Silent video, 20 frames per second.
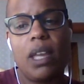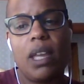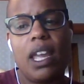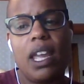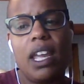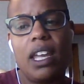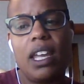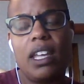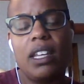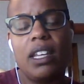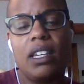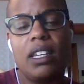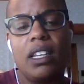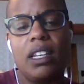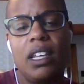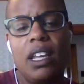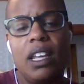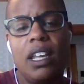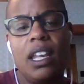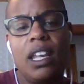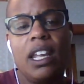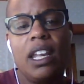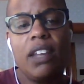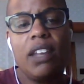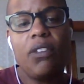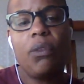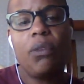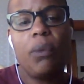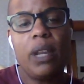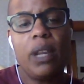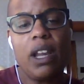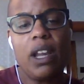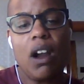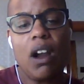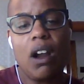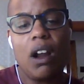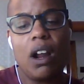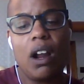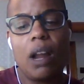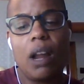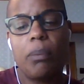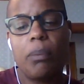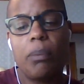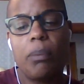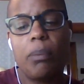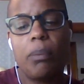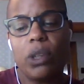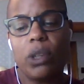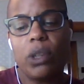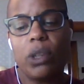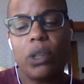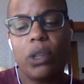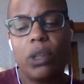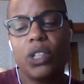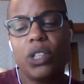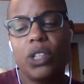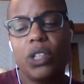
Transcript: And if we are approaching